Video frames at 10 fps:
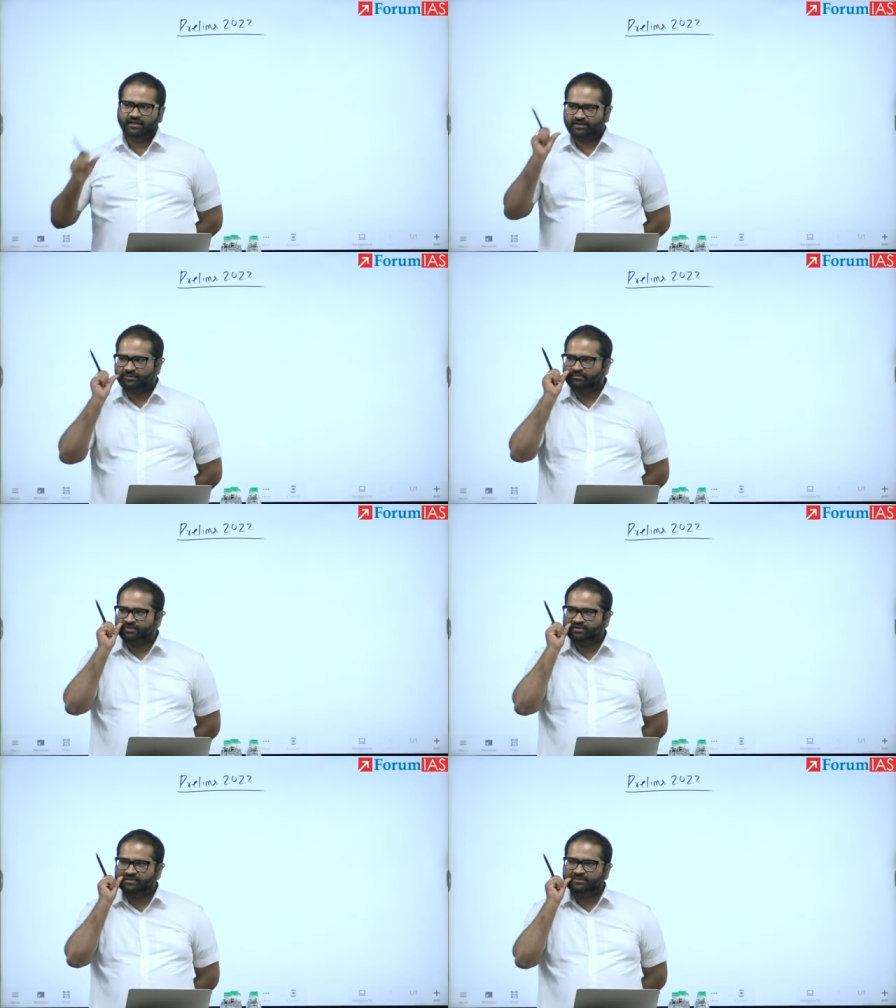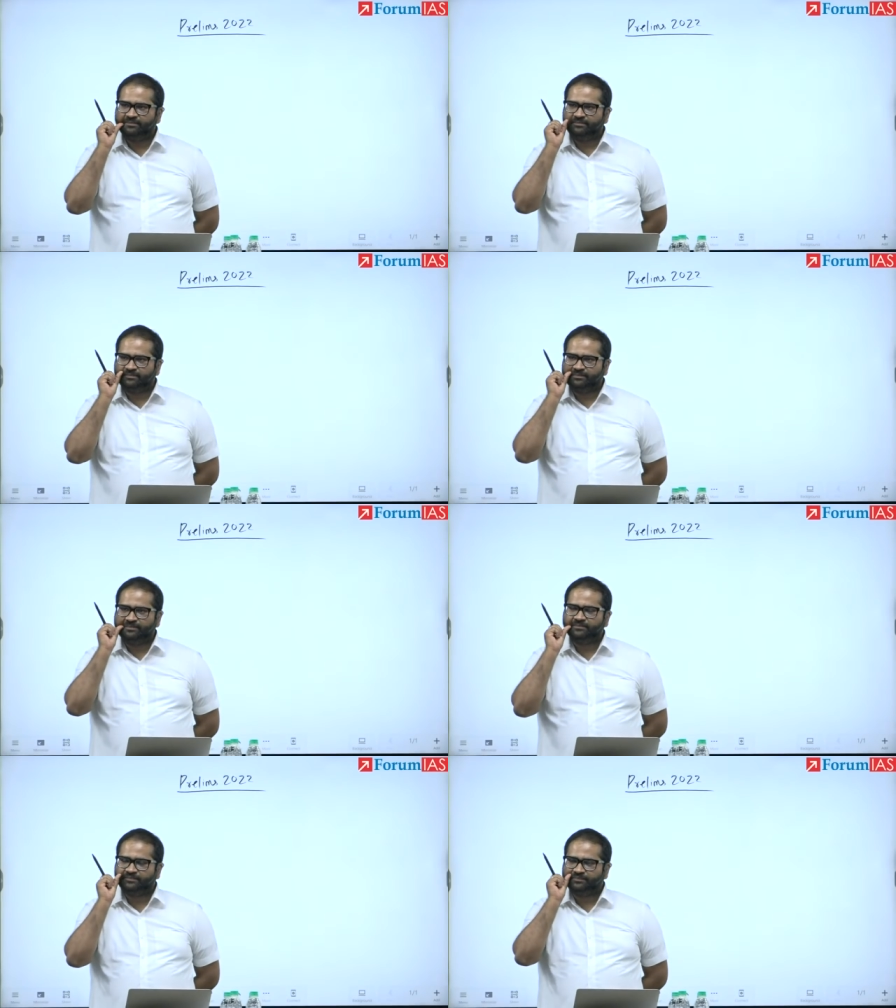remember
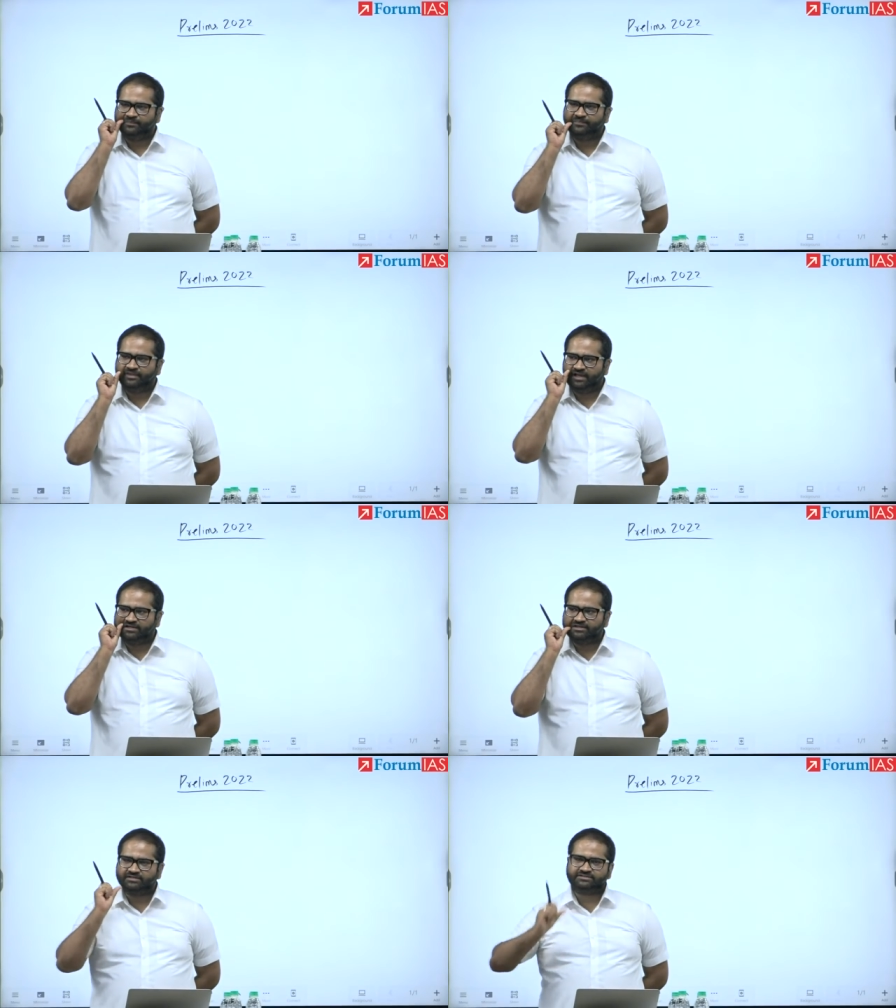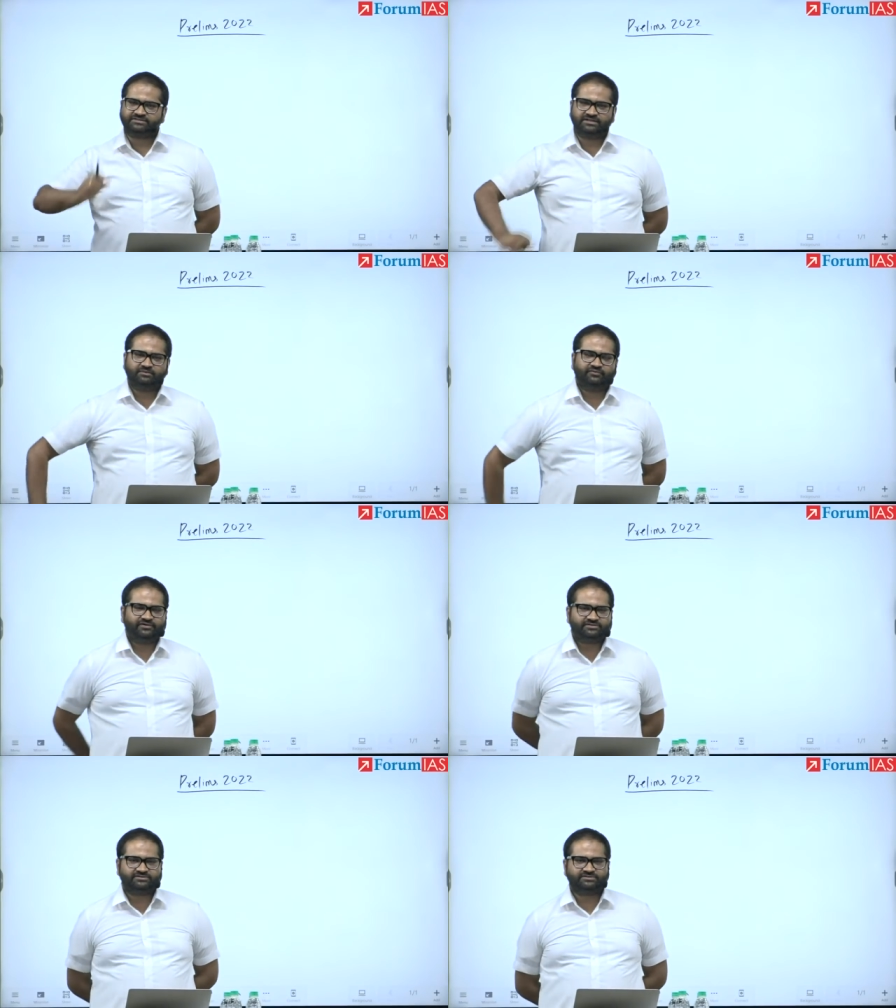that some of
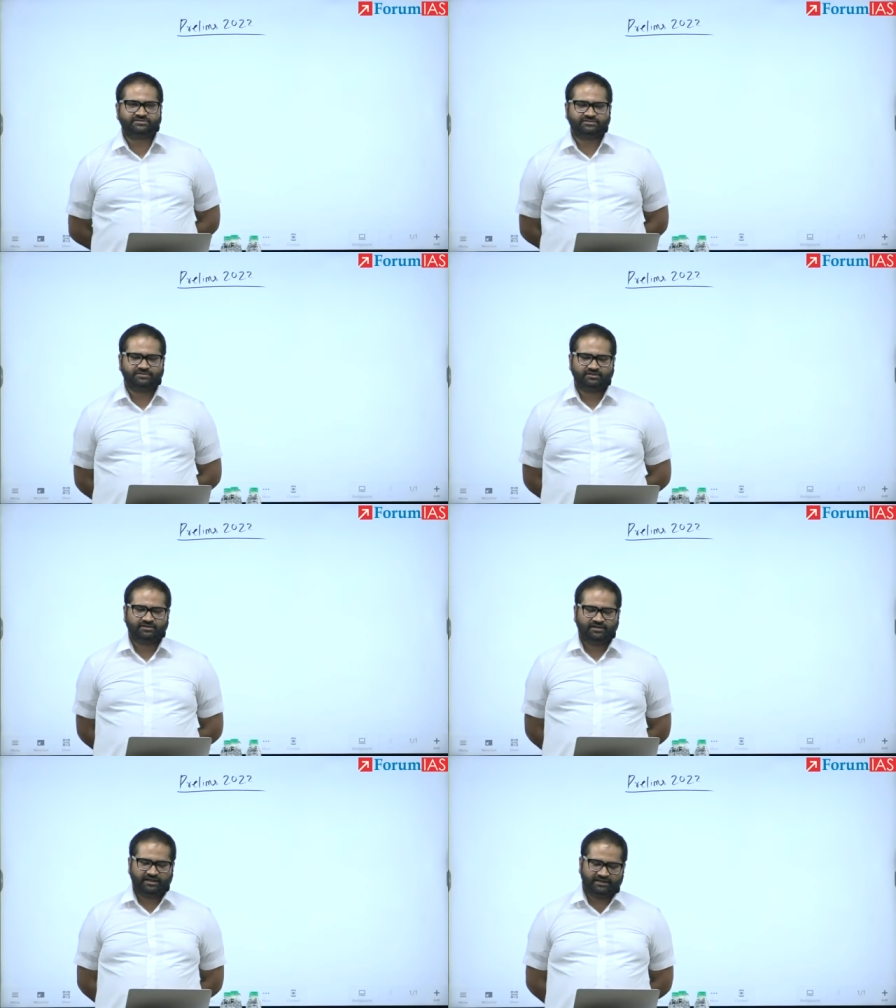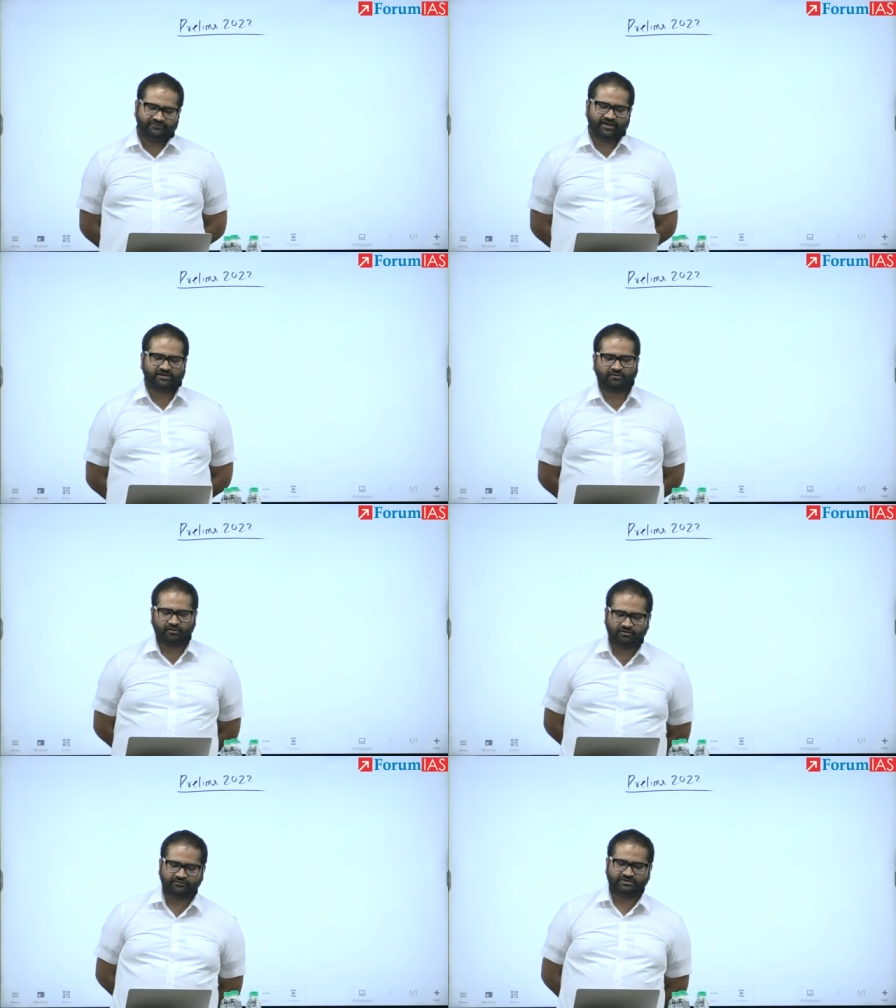us, in fact, all of